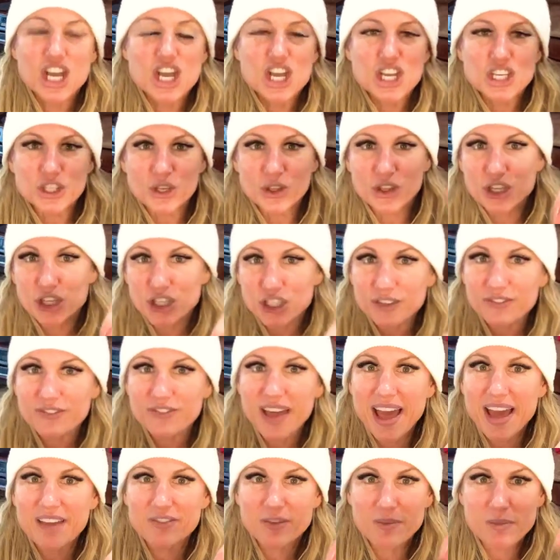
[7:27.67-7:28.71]
So the good
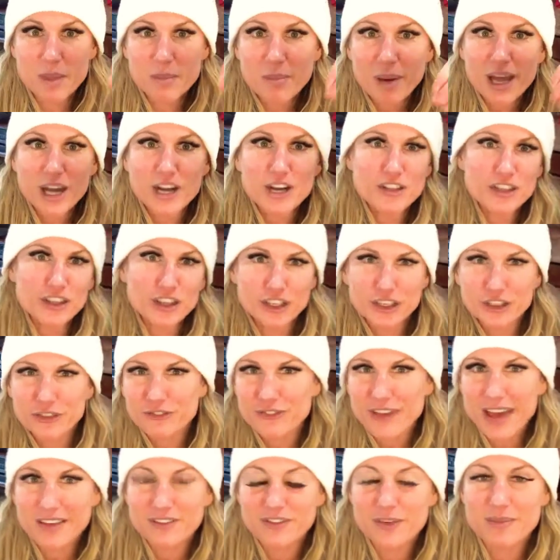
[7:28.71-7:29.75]
fat from the butter, the good
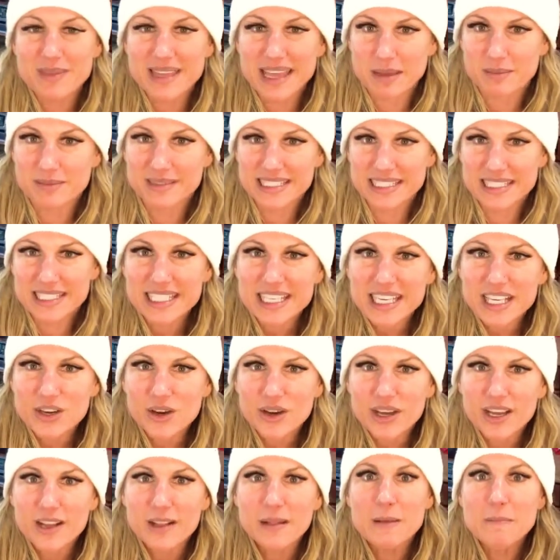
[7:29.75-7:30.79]
fat from the MCT
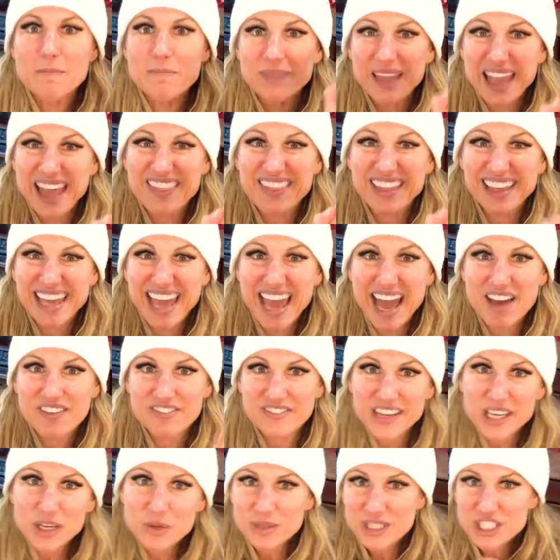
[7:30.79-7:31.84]
oil, and the
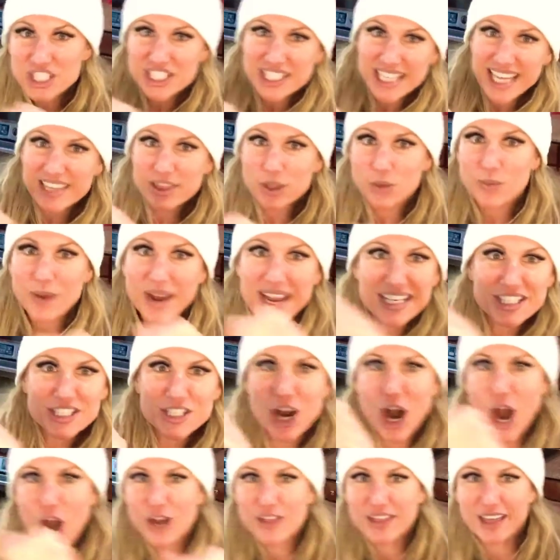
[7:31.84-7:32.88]
caffeine, which is like the race
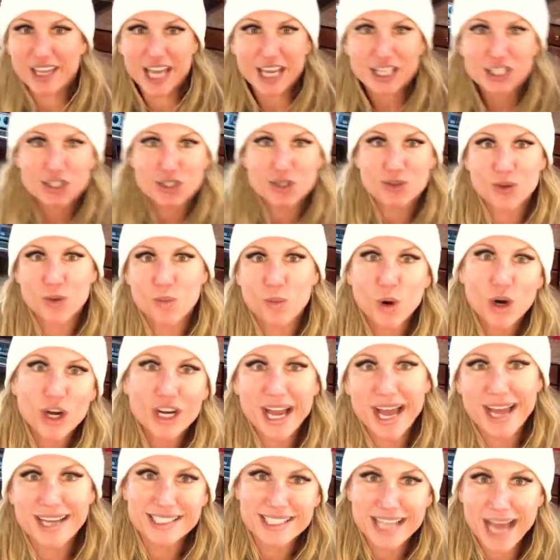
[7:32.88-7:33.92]
car that gets you to work
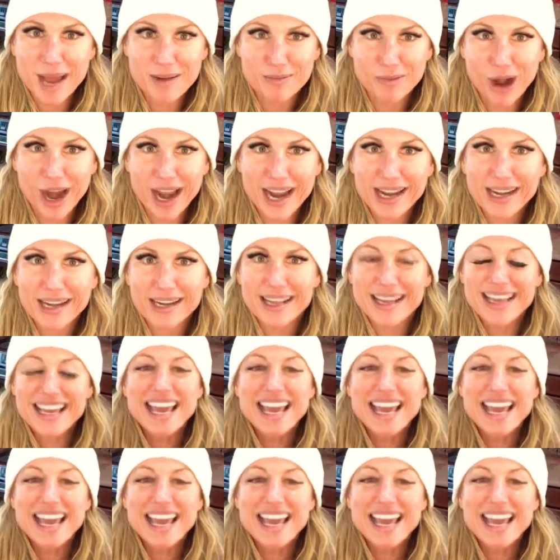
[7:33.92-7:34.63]
on time, right?